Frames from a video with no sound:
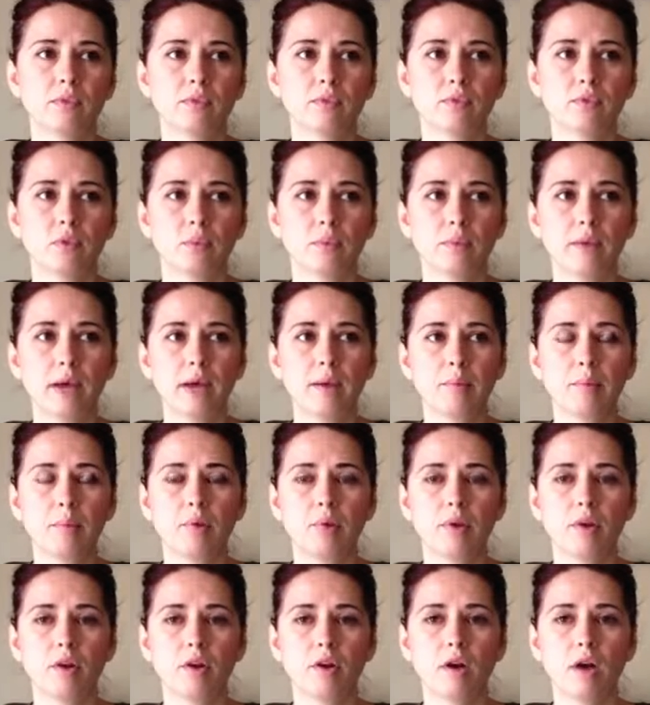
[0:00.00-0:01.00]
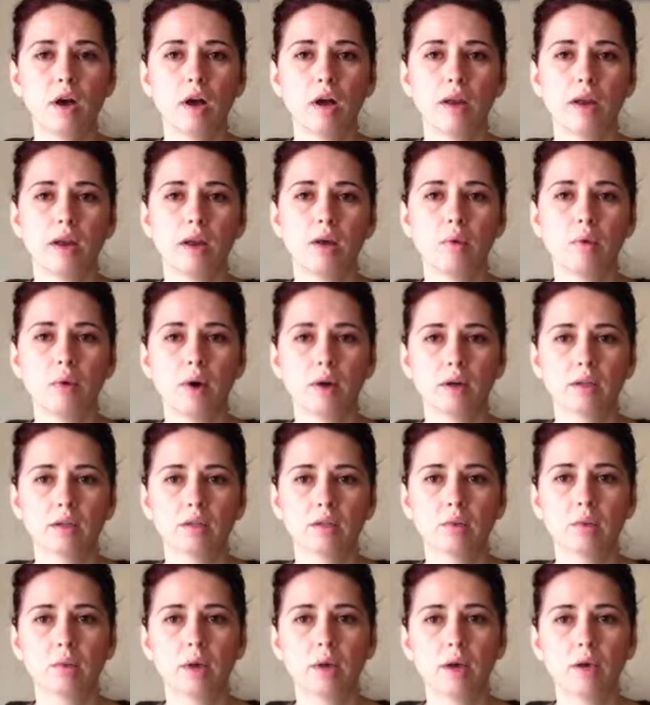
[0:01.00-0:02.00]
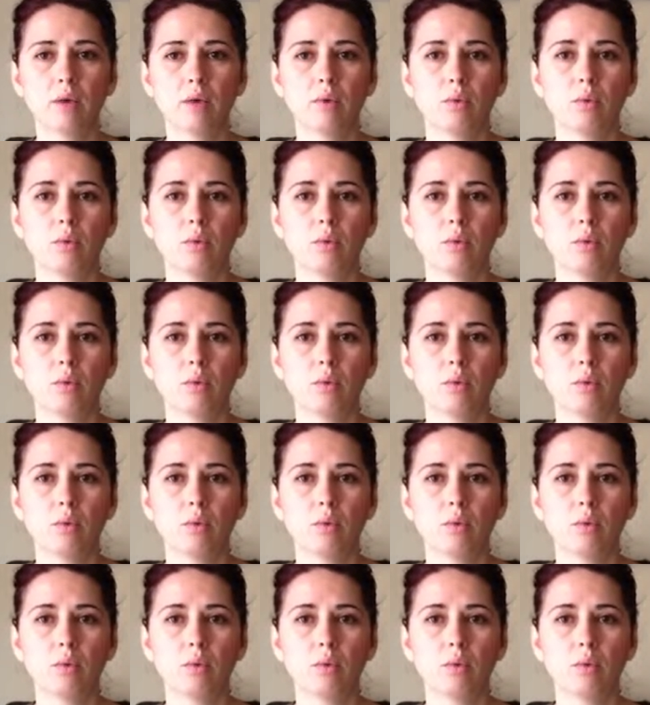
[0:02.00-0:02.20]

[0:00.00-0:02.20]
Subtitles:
from that point on, I walked away